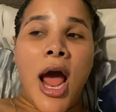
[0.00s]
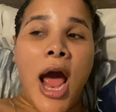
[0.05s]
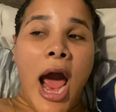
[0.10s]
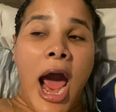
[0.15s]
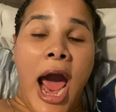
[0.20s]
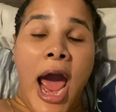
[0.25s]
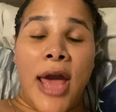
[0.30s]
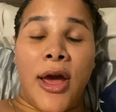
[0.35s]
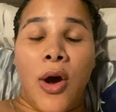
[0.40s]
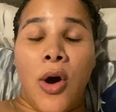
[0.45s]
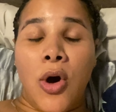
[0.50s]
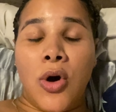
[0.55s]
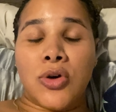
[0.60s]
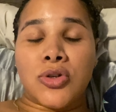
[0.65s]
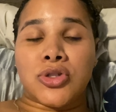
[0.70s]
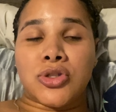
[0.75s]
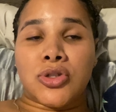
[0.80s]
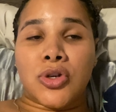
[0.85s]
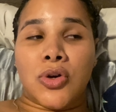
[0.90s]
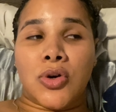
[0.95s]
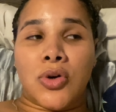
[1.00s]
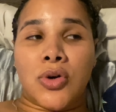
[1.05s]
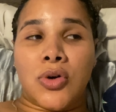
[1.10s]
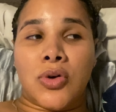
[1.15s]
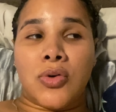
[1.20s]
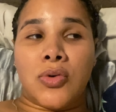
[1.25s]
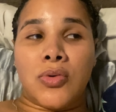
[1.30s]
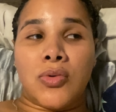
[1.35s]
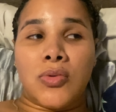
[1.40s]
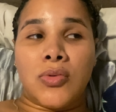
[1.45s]
I
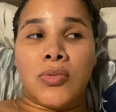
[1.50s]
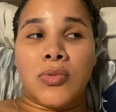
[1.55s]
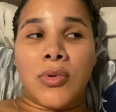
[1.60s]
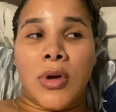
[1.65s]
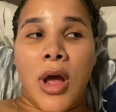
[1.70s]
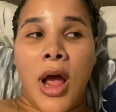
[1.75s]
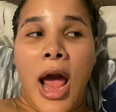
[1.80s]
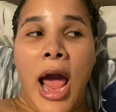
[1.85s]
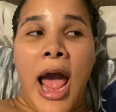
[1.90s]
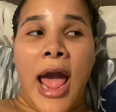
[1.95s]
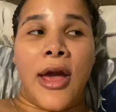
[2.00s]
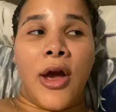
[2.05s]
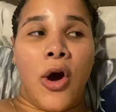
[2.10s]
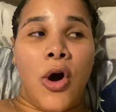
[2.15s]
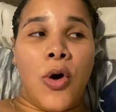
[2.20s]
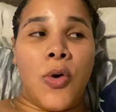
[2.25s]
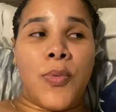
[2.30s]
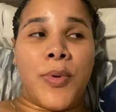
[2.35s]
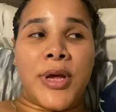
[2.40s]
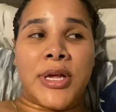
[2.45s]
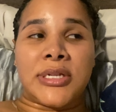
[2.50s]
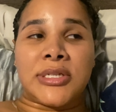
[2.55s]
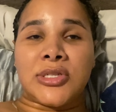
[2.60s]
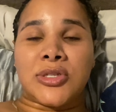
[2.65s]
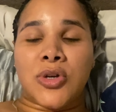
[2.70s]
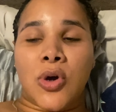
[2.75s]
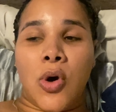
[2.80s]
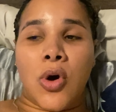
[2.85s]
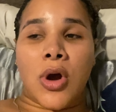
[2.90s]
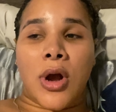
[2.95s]
also I always
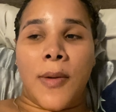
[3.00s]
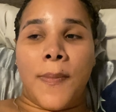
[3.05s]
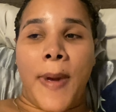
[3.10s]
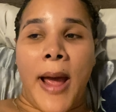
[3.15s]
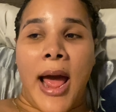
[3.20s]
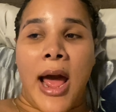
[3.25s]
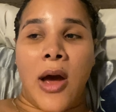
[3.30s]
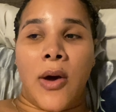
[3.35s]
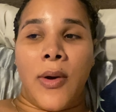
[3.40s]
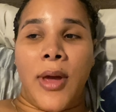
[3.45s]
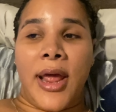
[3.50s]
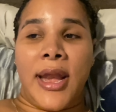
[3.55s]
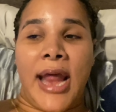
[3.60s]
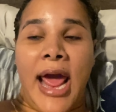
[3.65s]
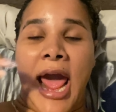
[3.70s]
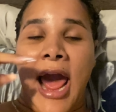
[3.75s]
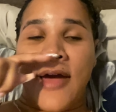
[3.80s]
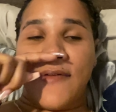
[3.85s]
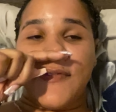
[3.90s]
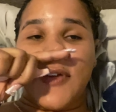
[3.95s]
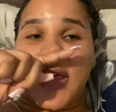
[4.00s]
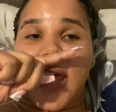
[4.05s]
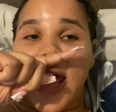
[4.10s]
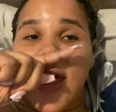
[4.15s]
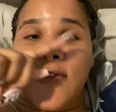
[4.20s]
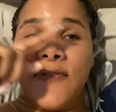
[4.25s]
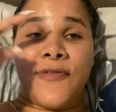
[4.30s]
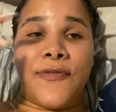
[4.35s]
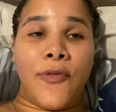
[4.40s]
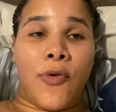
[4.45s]
talk about and
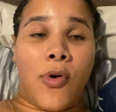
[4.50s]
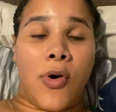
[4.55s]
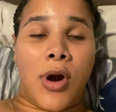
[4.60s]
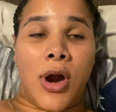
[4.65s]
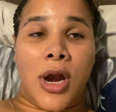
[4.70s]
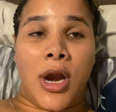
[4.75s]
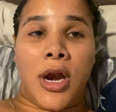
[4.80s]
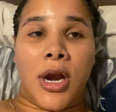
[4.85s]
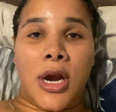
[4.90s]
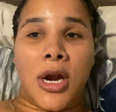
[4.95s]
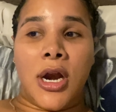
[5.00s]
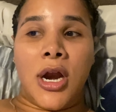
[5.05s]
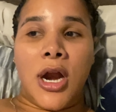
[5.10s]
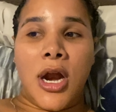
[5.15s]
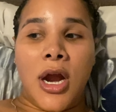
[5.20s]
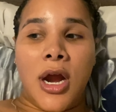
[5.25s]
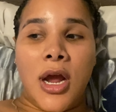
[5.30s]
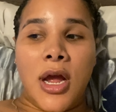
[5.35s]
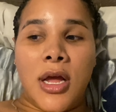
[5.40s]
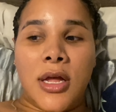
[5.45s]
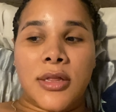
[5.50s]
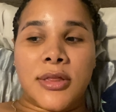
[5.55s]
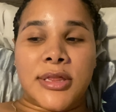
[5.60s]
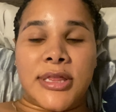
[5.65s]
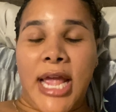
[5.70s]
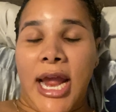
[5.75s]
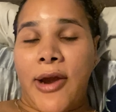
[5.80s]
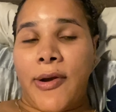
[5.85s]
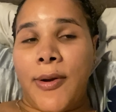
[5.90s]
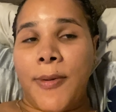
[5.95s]
advocate for
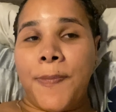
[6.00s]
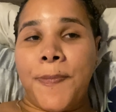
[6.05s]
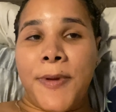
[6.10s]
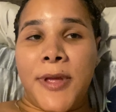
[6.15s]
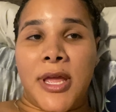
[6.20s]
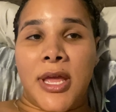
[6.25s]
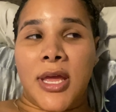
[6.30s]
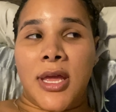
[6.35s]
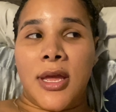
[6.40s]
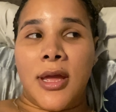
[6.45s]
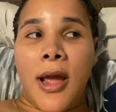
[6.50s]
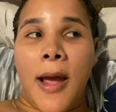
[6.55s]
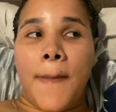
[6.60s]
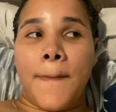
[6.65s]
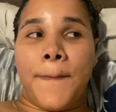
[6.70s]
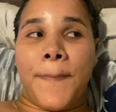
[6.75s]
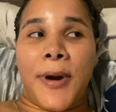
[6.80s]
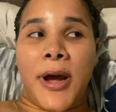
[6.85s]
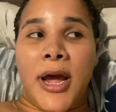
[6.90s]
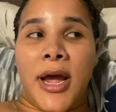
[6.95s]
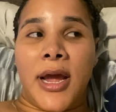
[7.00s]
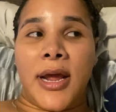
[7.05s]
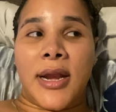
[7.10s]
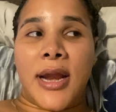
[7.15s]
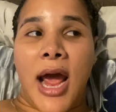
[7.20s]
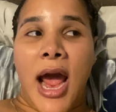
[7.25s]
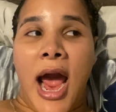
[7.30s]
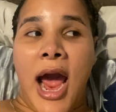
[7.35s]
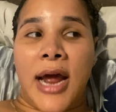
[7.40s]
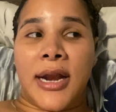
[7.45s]
therapy, but
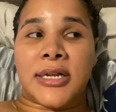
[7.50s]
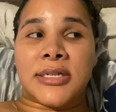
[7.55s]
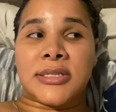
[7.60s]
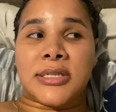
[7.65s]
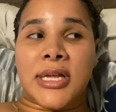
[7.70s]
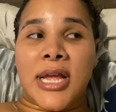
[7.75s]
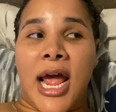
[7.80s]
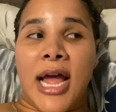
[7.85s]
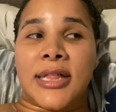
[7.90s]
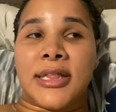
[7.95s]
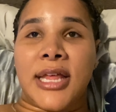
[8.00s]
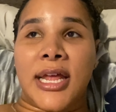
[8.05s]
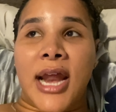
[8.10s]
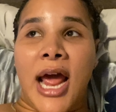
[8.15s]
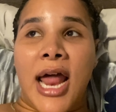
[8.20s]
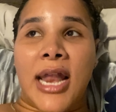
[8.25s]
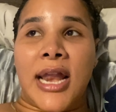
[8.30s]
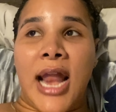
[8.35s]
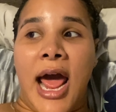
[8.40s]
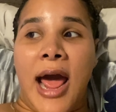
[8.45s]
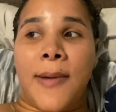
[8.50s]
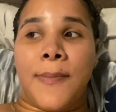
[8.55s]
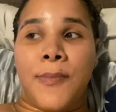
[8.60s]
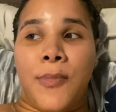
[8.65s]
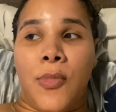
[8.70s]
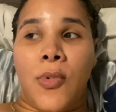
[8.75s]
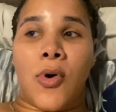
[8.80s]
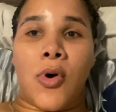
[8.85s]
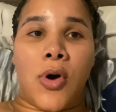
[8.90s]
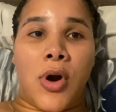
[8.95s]
honestly, I did a lot
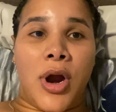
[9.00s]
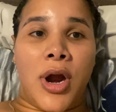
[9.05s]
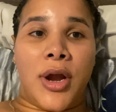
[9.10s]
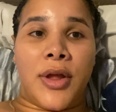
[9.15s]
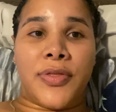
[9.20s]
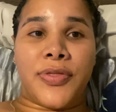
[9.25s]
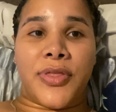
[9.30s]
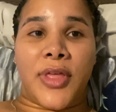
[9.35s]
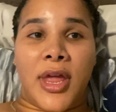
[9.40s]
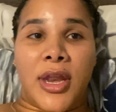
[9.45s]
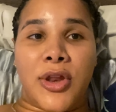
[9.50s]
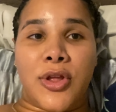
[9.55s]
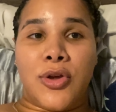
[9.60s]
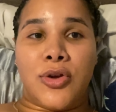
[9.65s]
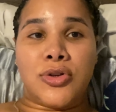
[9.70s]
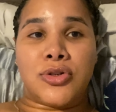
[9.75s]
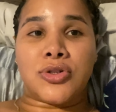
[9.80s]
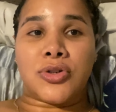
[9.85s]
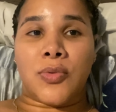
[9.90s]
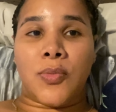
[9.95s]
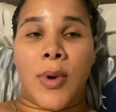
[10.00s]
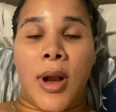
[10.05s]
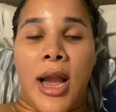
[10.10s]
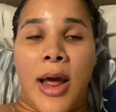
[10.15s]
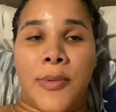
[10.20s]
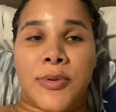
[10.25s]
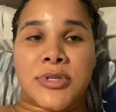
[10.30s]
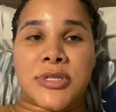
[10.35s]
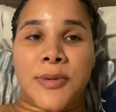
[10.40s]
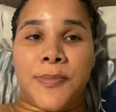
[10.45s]
more than usual while
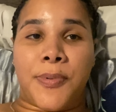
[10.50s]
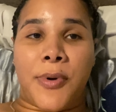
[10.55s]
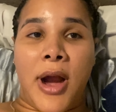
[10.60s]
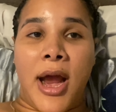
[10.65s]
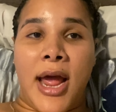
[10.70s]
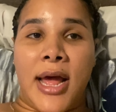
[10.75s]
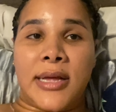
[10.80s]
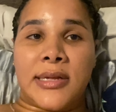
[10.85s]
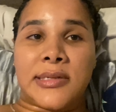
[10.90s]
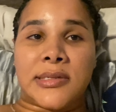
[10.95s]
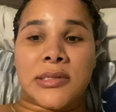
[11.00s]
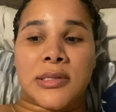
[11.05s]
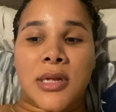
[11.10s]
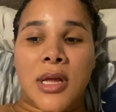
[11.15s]
I was depressed.